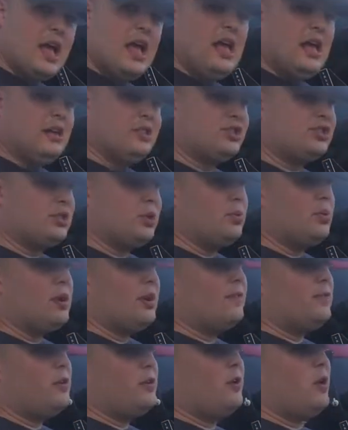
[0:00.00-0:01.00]
And so
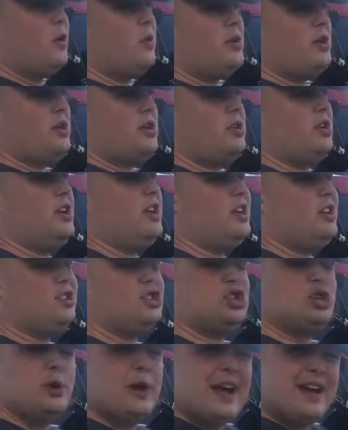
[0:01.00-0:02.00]
whenever you go into your
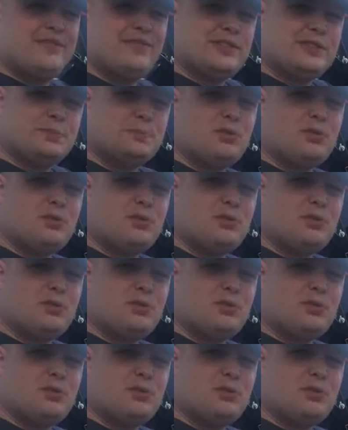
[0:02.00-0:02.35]
hitch, you have this